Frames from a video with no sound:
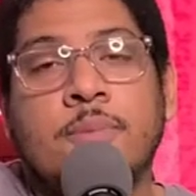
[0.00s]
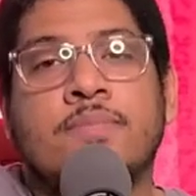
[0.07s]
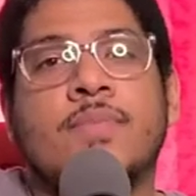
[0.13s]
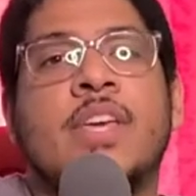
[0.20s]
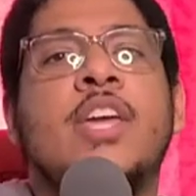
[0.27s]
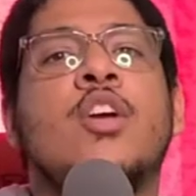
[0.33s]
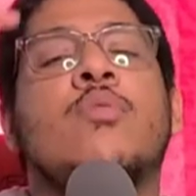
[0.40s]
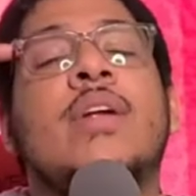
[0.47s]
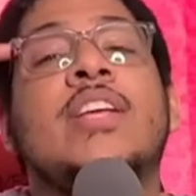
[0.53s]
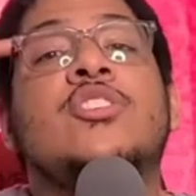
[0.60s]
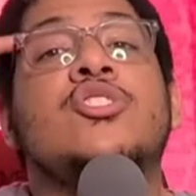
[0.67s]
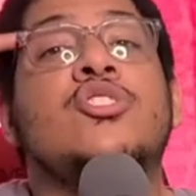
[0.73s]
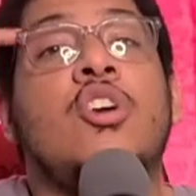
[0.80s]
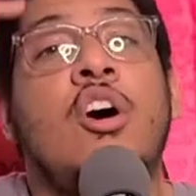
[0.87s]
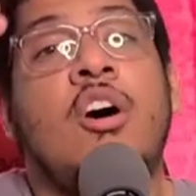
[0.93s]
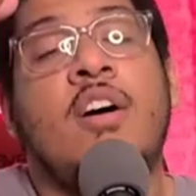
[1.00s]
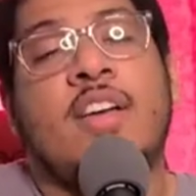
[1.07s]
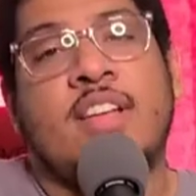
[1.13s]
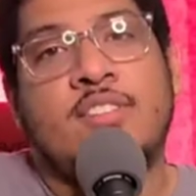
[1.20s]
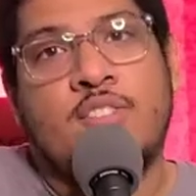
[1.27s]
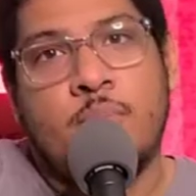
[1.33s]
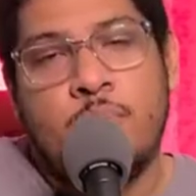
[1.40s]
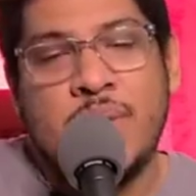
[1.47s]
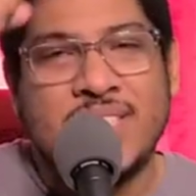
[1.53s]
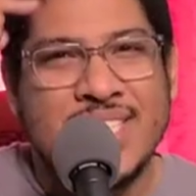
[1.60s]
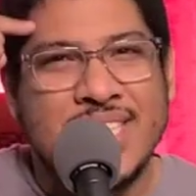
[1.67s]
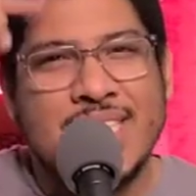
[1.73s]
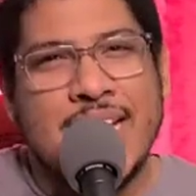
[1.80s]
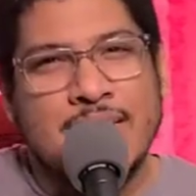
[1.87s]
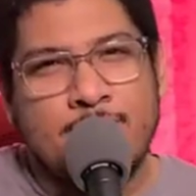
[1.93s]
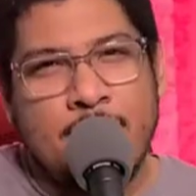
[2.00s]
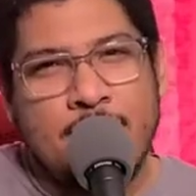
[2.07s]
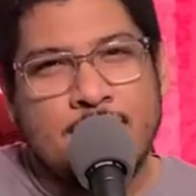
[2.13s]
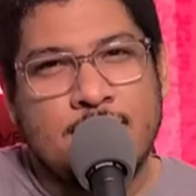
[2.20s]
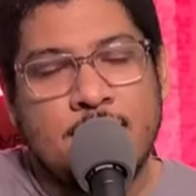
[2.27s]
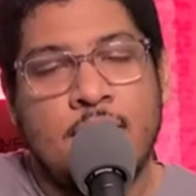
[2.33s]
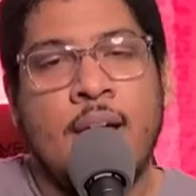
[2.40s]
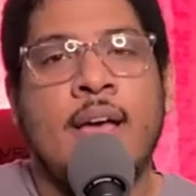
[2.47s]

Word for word: He already saw in the business aspect.